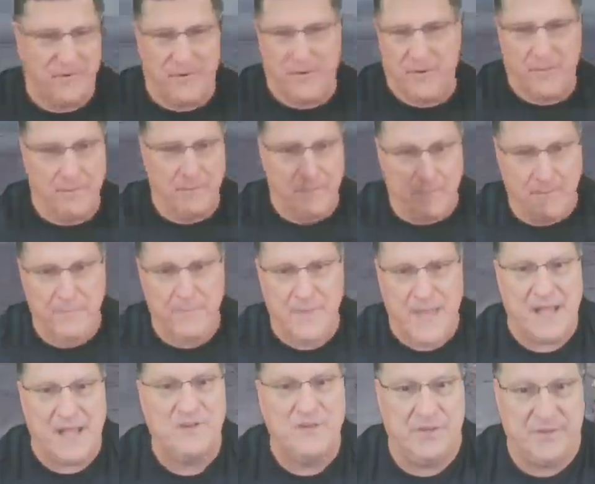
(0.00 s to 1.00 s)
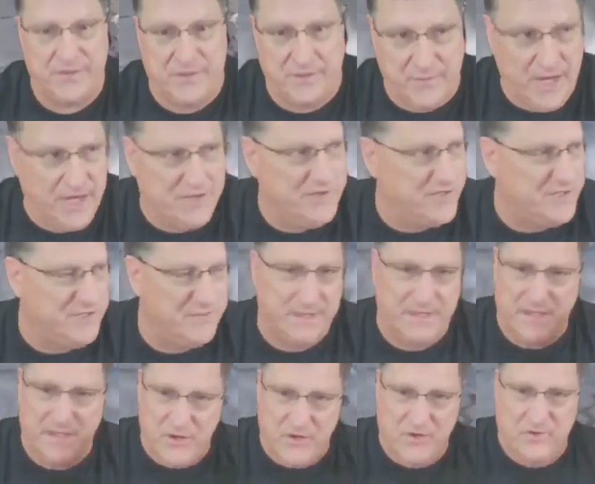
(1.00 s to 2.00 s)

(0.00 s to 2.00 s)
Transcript: for not just the Russians, but the